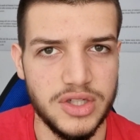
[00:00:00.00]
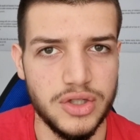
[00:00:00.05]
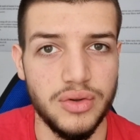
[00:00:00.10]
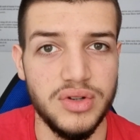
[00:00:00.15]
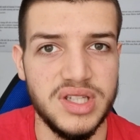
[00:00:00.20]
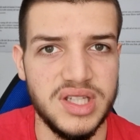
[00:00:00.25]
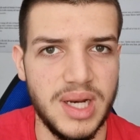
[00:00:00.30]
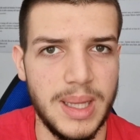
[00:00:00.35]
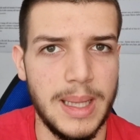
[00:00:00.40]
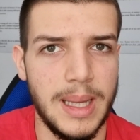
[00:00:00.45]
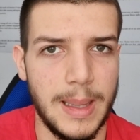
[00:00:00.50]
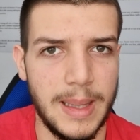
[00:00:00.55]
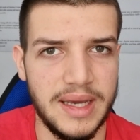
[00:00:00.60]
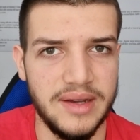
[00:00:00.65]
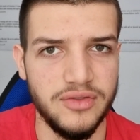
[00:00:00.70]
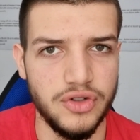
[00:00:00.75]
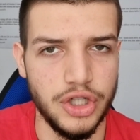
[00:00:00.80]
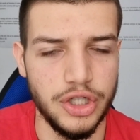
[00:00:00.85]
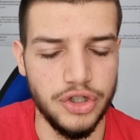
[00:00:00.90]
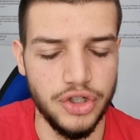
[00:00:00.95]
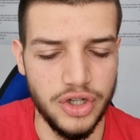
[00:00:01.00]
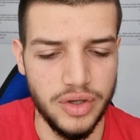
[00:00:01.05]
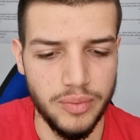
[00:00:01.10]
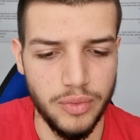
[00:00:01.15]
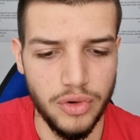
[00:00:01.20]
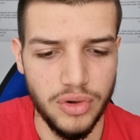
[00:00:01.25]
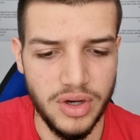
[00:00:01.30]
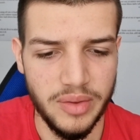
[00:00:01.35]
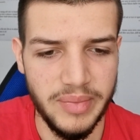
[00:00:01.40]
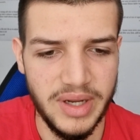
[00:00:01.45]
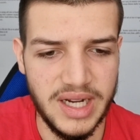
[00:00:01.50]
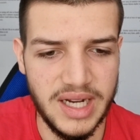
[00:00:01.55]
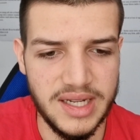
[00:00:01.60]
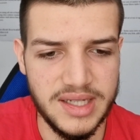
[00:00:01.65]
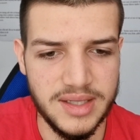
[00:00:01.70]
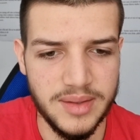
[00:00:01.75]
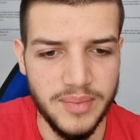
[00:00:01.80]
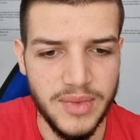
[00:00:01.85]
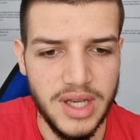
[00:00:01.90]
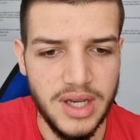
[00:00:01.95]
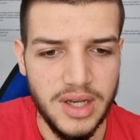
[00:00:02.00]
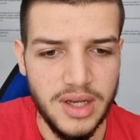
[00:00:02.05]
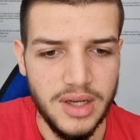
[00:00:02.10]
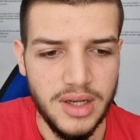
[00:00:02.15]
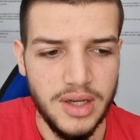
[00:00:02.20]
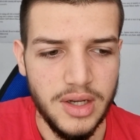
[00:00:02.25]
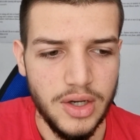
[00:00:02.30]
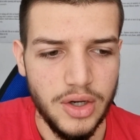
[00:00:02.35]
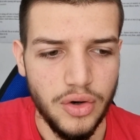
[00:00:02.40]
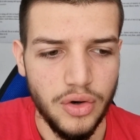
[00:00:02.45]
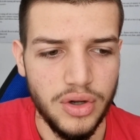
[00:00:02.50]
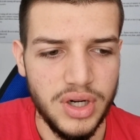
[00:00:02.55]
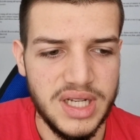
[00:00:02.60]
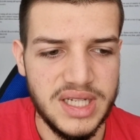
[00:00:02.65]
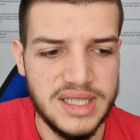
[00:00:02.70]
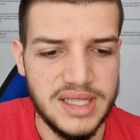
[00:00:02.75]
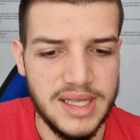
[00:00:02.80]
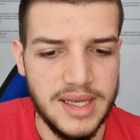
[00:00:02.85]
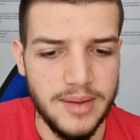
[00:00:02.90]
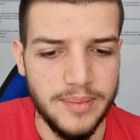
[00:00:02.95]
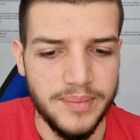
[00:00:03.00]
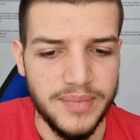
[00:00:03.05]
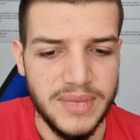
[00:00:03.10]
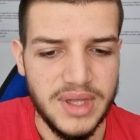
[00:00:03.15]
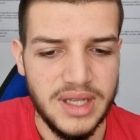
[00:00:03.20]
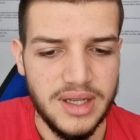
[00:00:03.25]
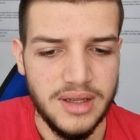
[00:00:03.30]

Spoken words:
So it's really a life-changing book because, honestly,